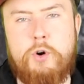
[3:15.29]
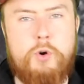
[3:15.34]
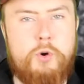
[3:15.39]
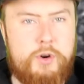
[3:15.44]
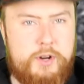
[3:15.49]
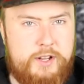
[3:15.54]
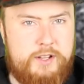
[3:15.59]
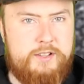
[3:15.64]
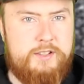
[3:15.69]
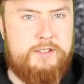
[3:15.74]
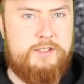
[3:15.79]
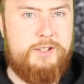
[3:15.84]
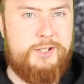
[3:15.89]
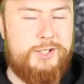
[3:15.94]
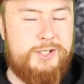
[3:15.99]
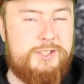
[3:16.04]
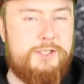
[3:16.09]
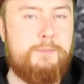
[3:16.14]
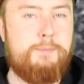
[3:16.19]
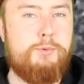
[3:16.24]
organs
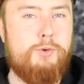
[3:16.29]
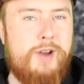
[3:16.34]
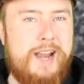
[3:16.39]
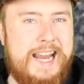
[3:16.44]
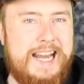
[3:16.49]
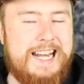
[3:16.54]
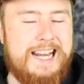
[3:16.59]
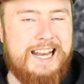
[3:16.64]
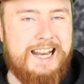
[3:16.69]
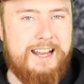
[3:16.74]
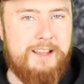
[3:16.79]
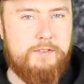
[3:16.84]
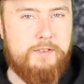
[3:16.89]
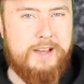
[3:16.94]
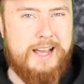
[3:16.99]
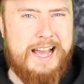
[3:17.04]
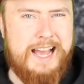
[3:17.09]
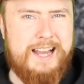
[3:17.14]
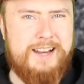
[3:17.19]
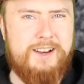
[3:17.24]
such as the brain,
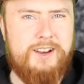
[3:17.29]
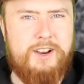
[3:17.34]
liver and